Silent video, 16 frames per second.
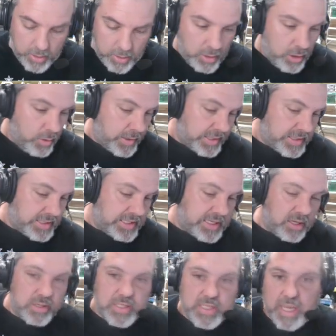You can
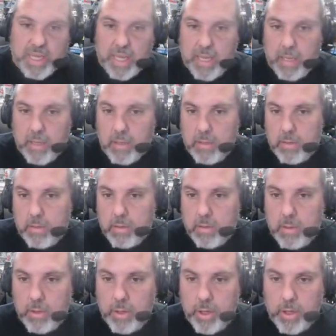still see,
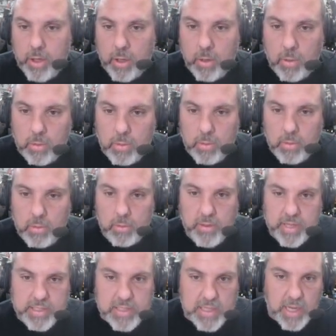you know,
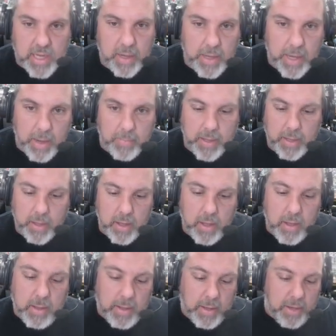this dynamic.
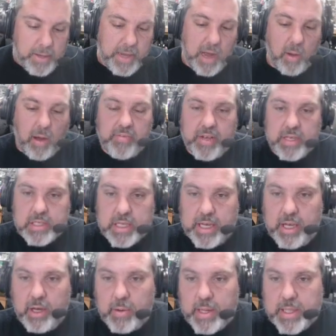Now,
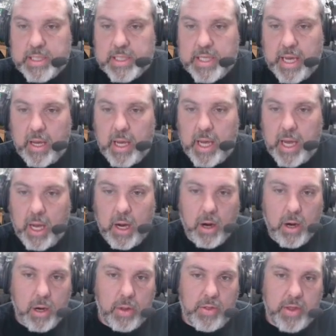obviously, you can see
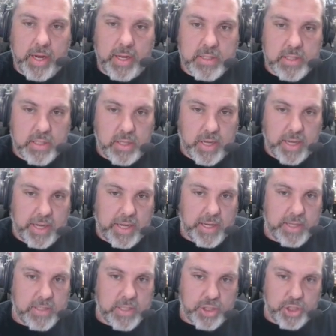here that it
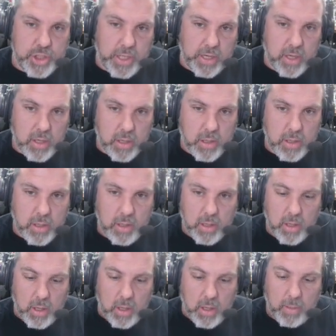is a sheer
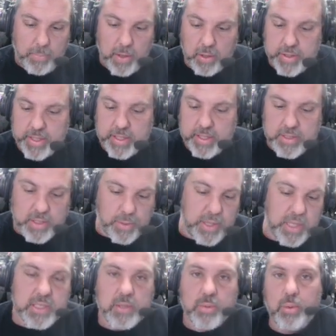building, so
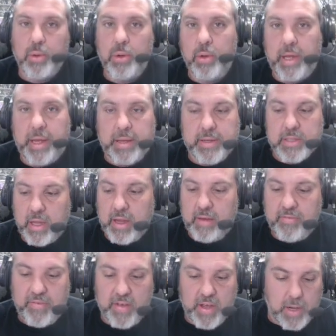this will easily
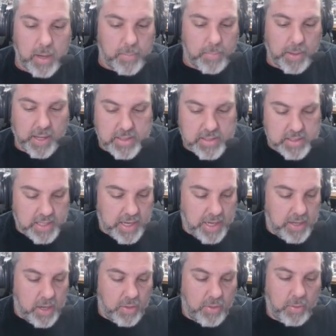fit up against
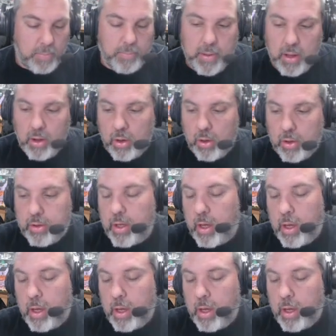another build